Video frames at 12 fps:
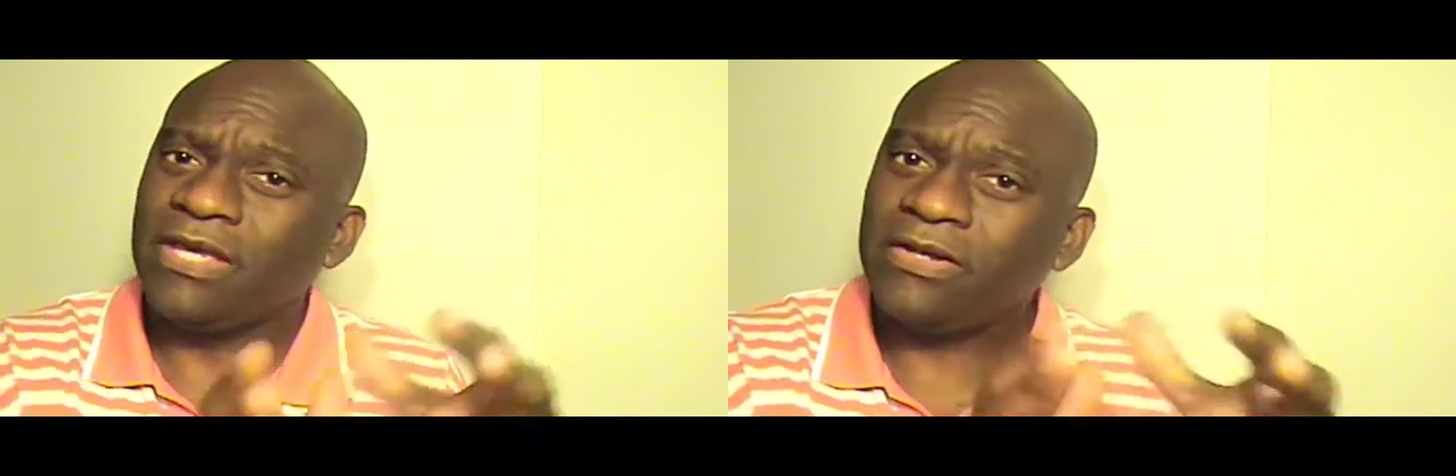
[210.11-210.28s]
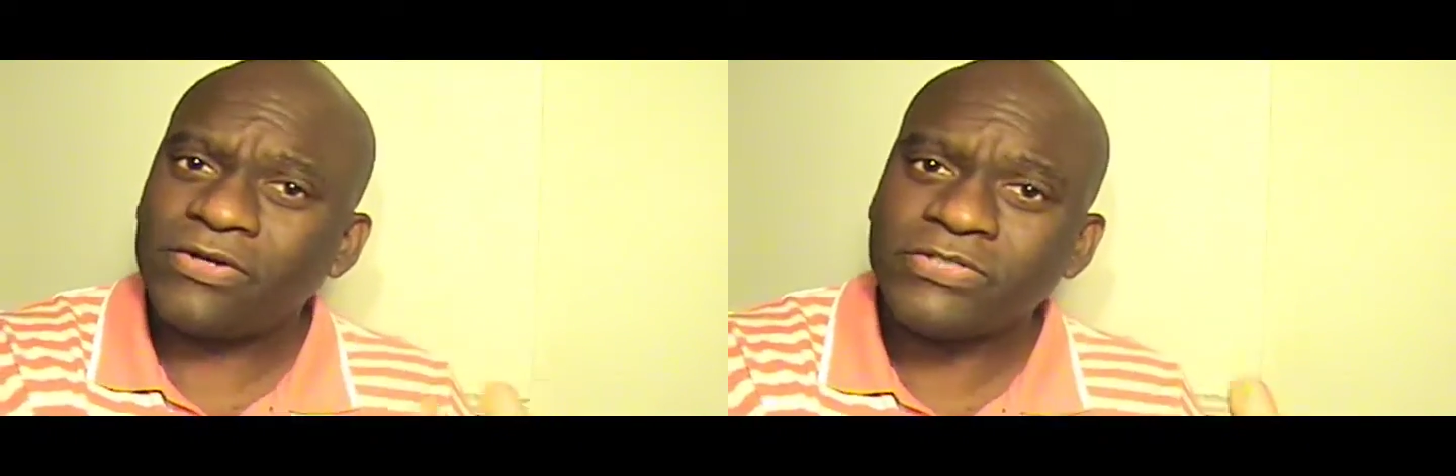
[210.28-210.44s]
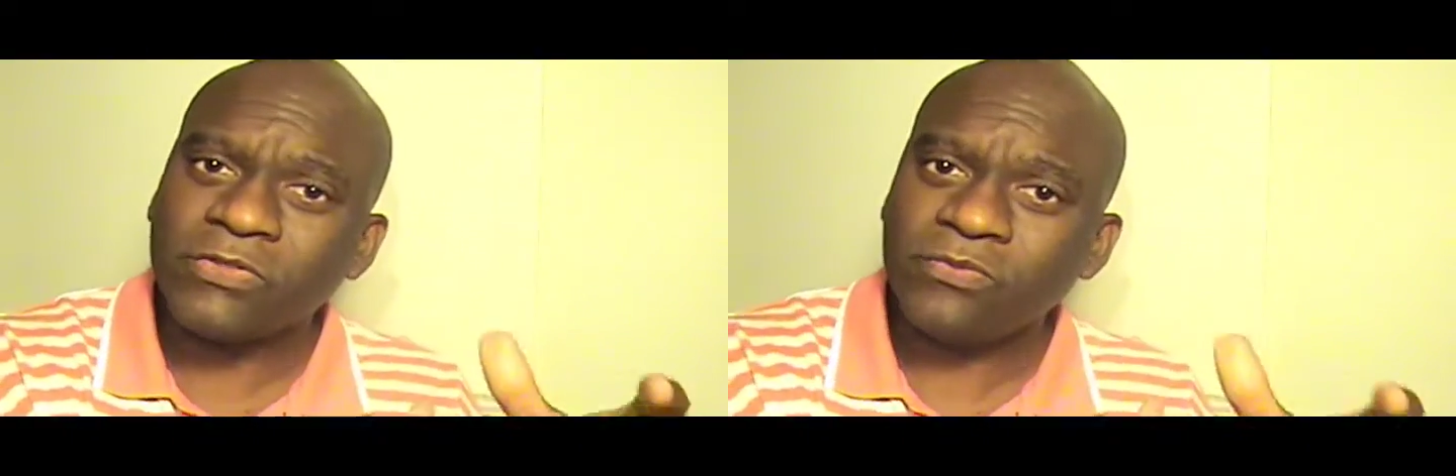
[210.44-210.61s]
and
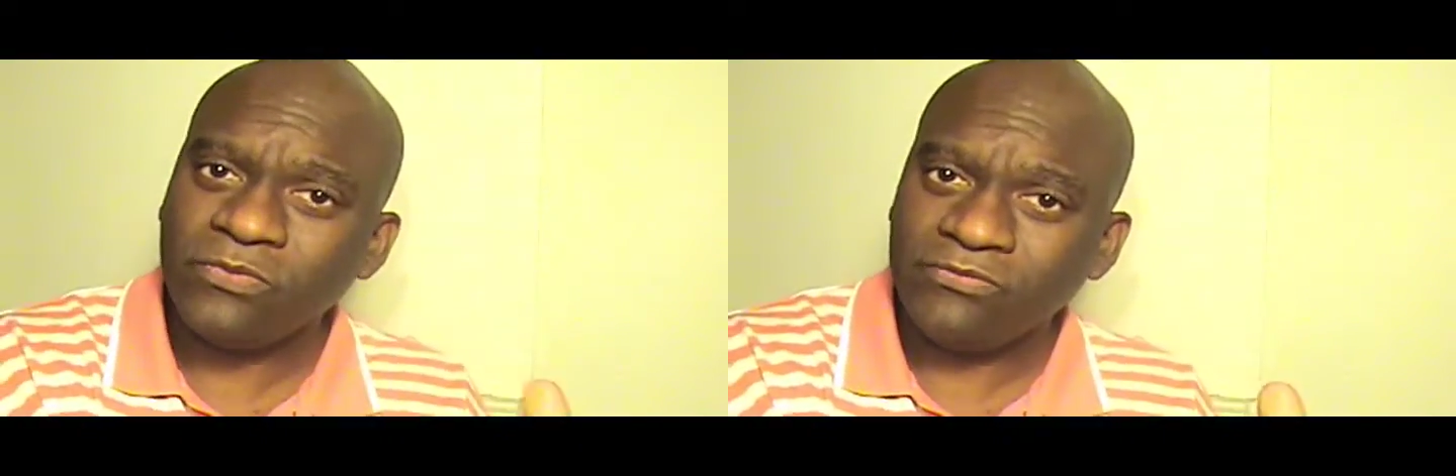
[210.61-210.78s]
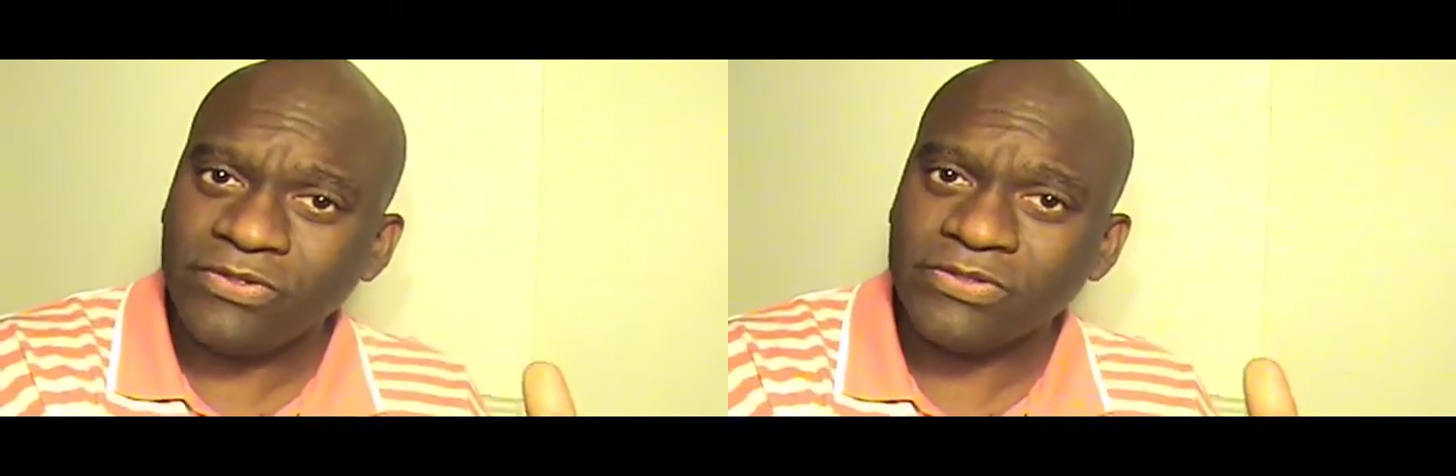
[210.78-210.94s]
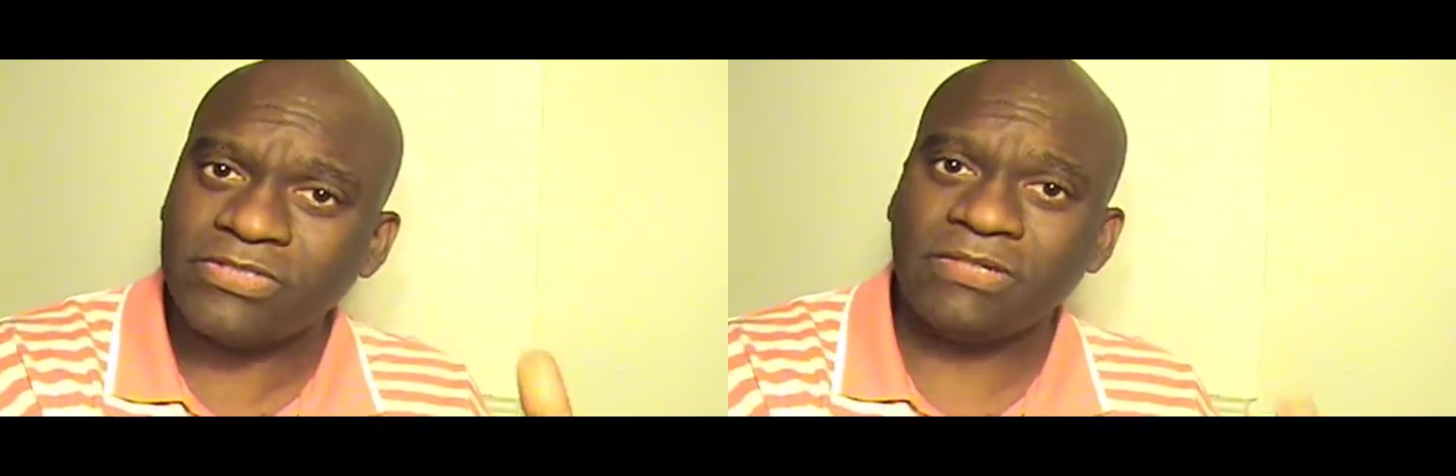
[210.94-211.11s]
also
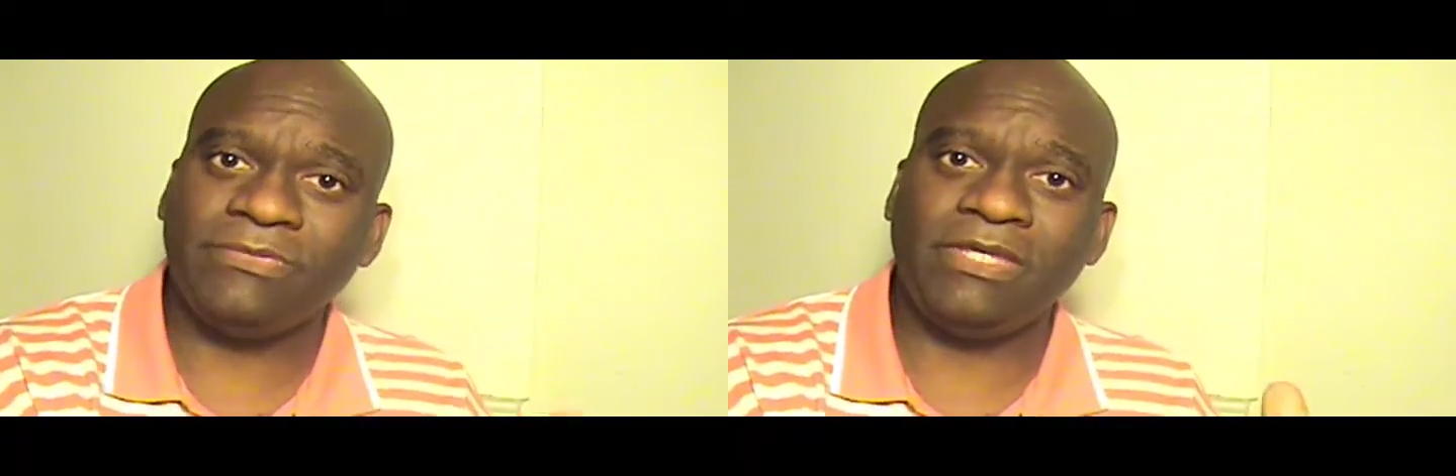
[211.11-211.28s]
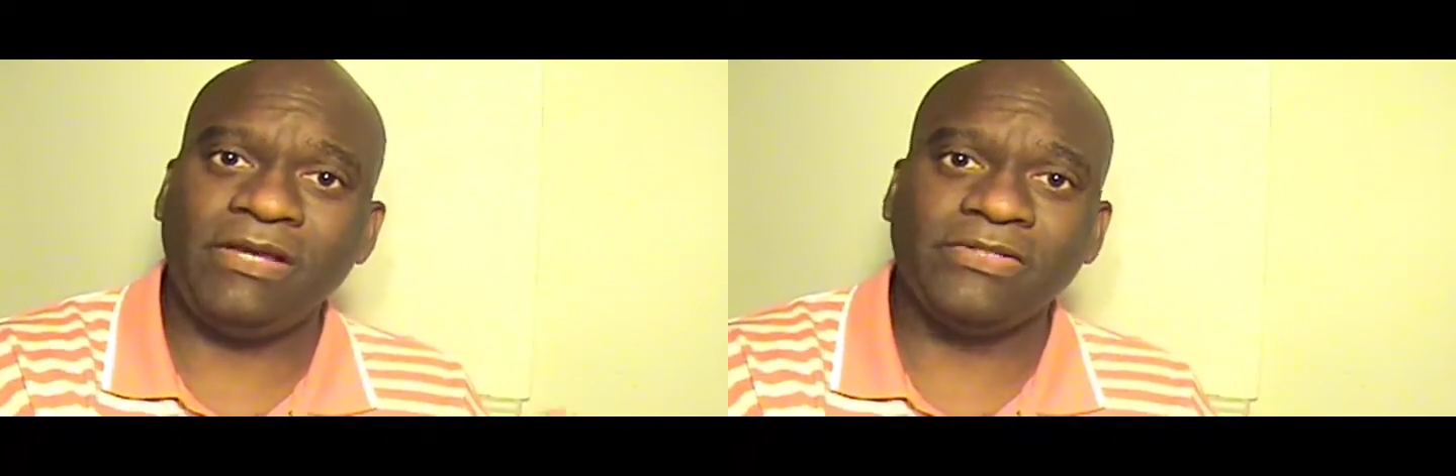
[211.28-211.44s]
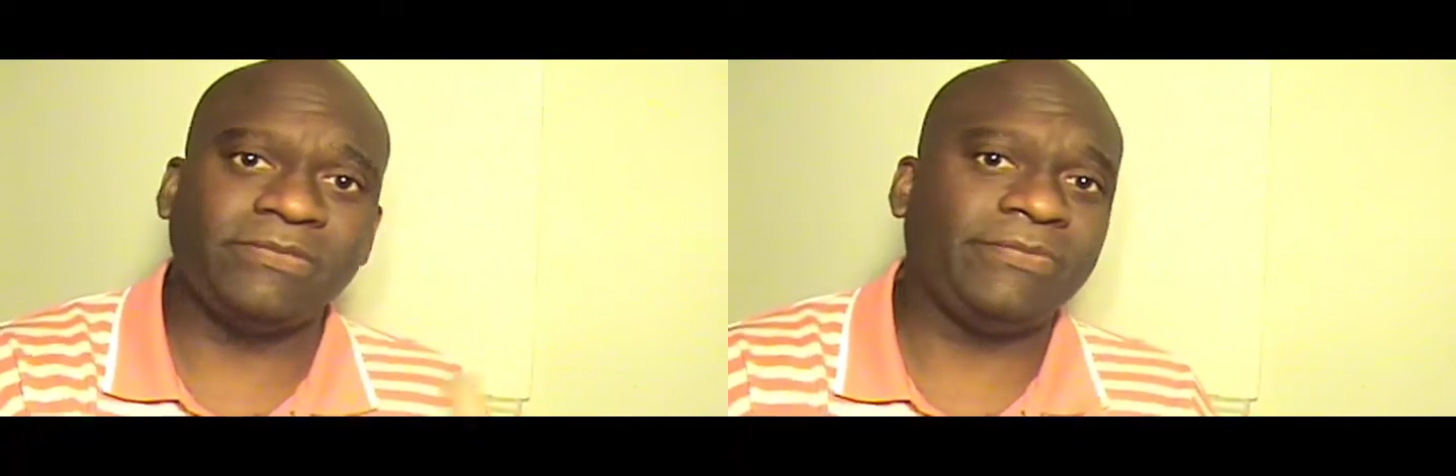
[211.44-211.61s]
revealed
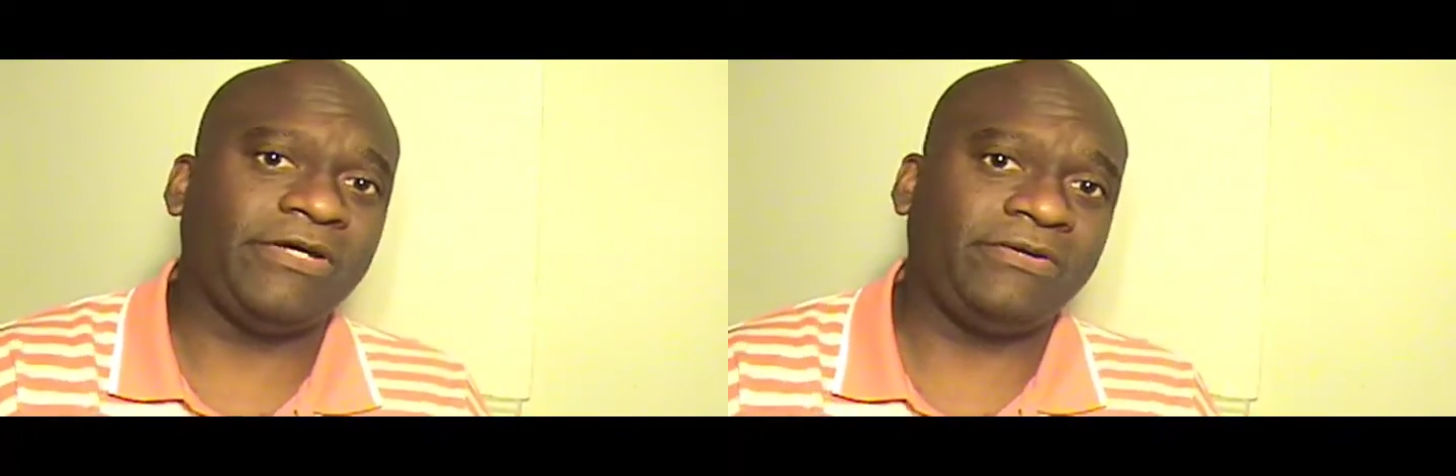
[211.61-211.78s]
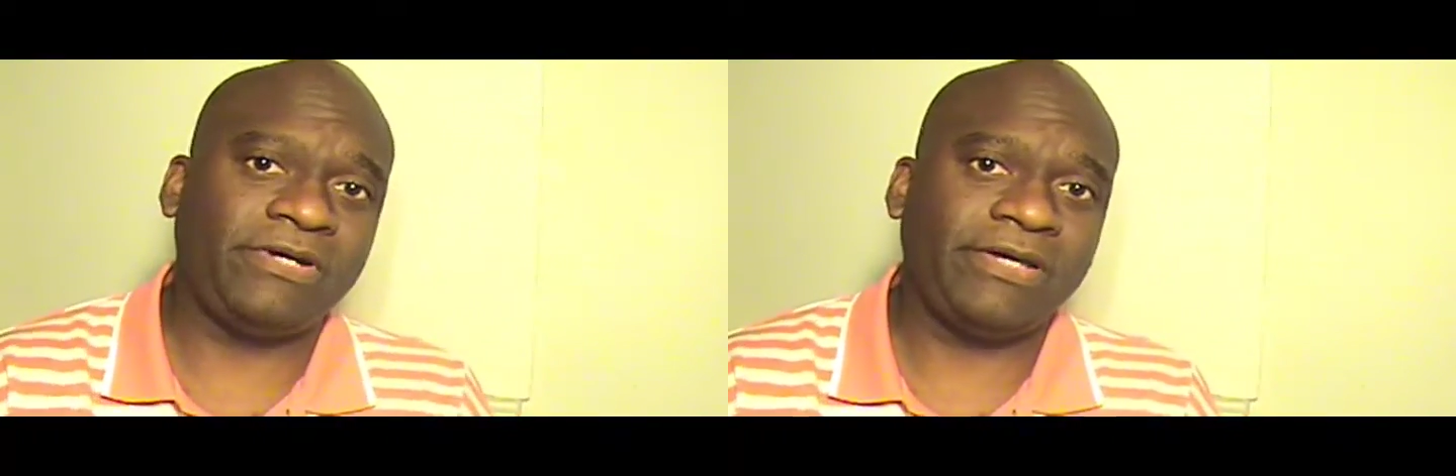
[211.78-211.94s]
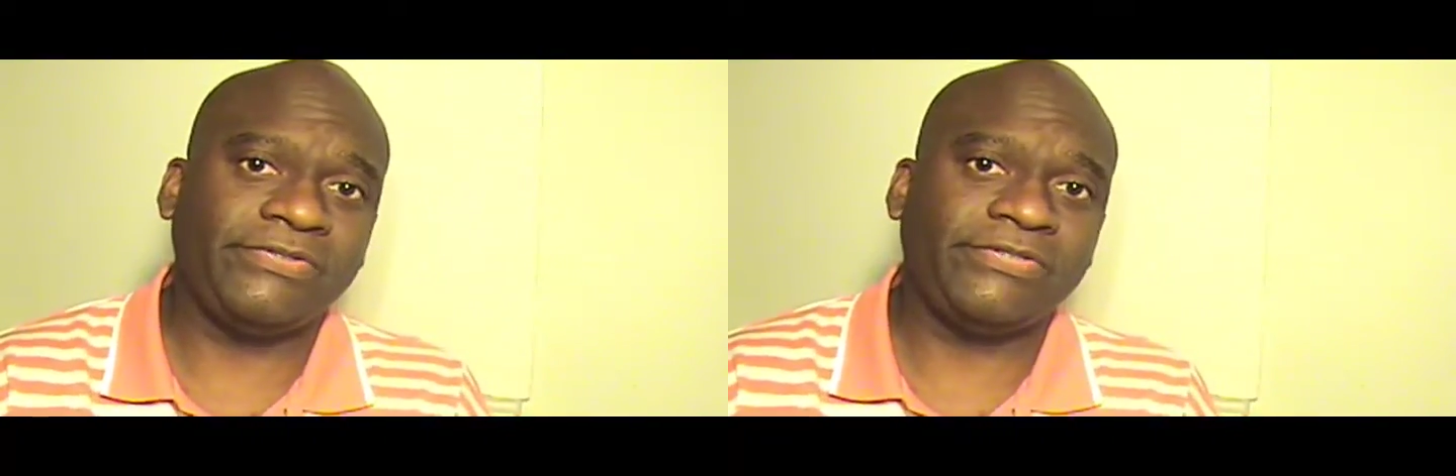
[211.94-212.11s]
something else about
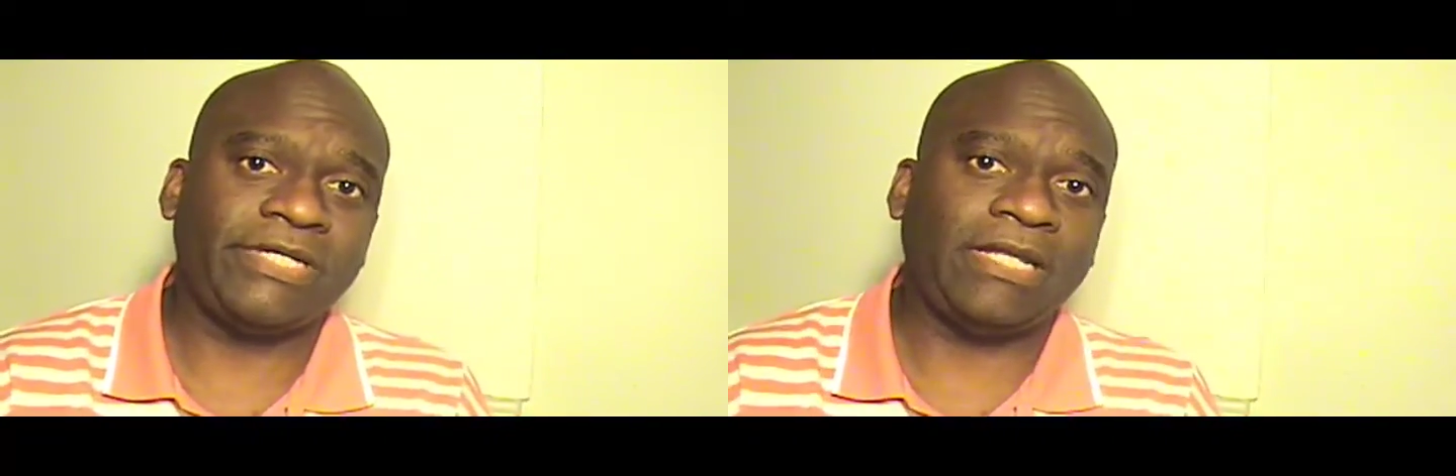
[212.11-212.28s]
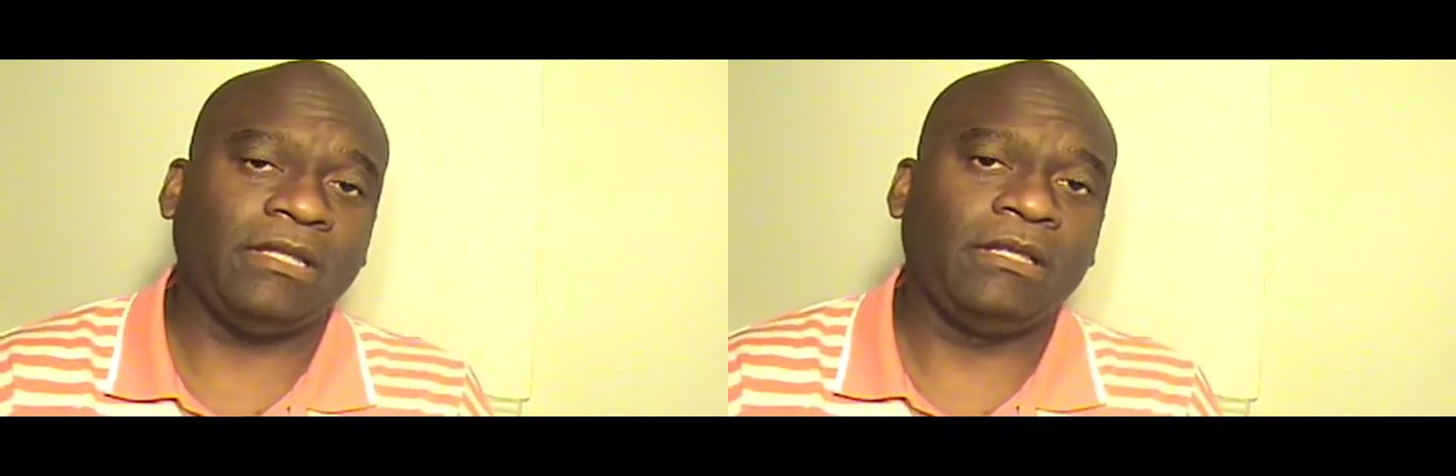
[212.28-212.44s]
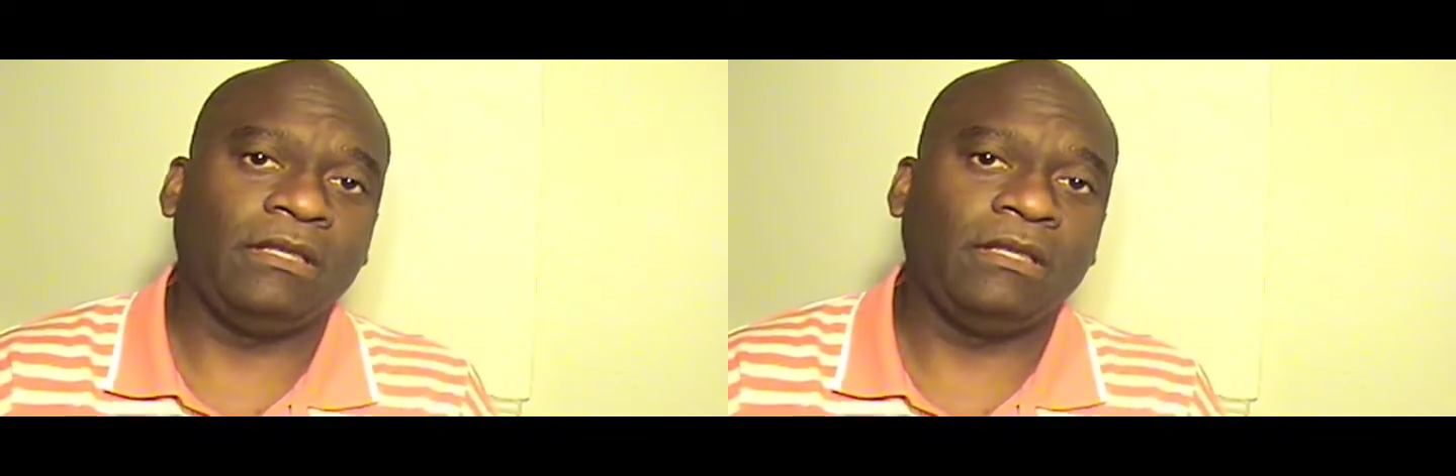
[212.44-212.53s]
Ohio State.